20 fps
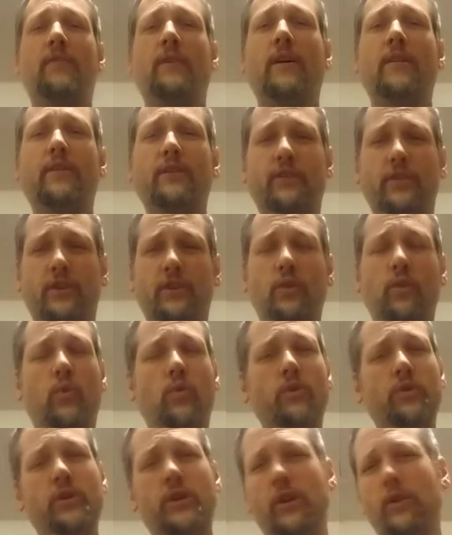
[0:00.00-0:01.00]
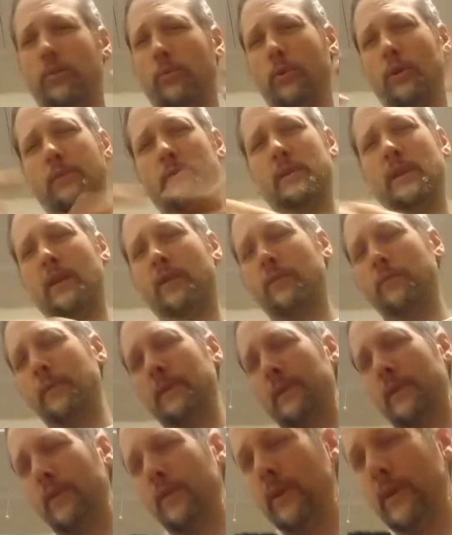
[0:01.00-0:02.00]
Rather than just the horizontal pull-ups like we've
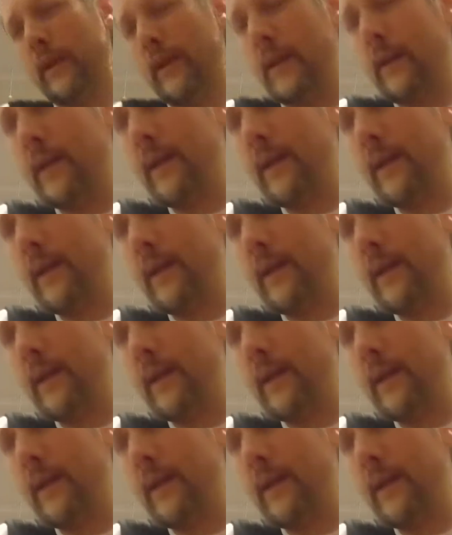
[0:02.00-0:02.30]
been doing.